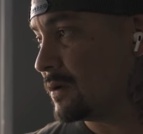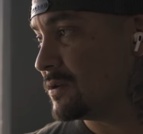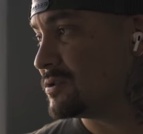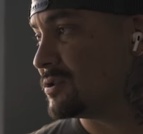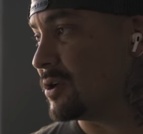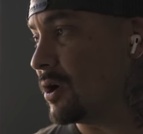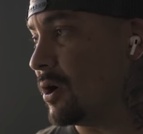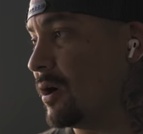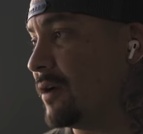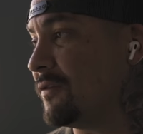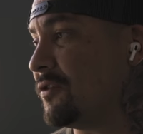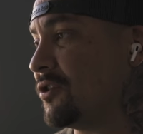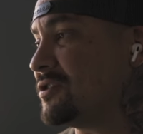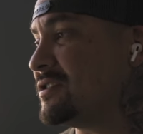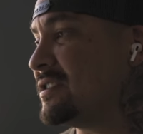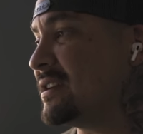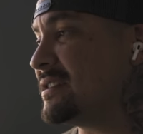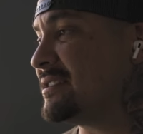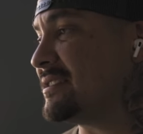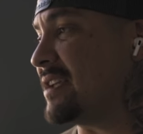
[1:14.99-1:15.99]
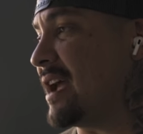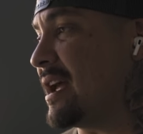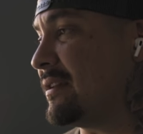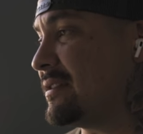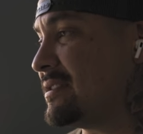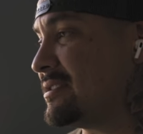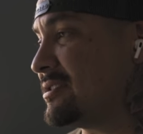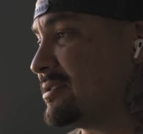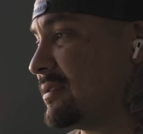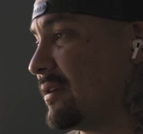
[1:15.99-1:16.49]
So if they're
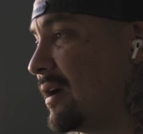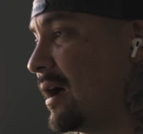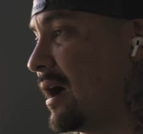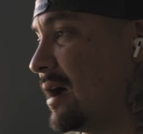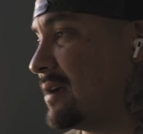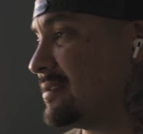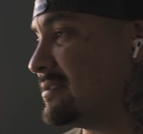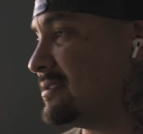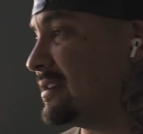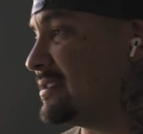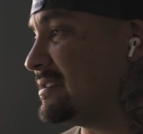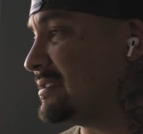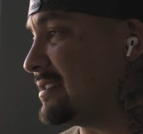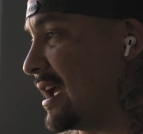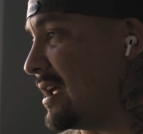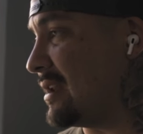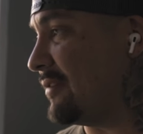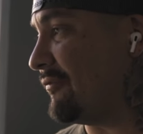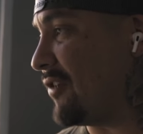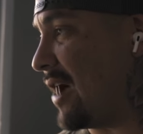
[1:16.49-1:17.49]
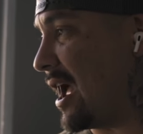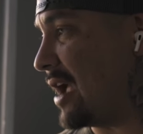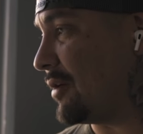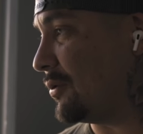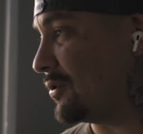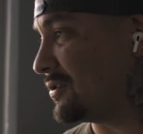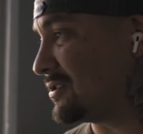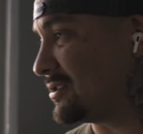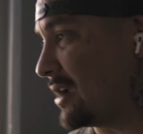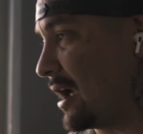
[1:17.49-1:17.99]
610
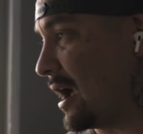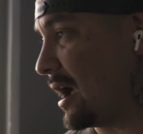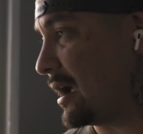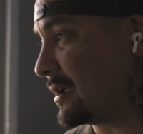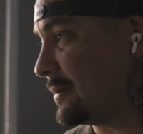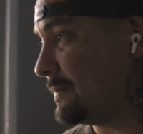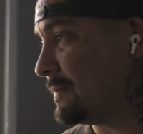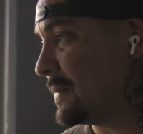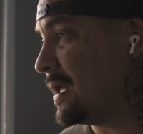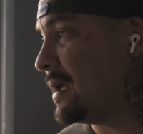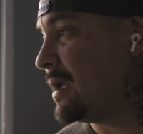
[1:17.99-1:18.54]
flywheel stock,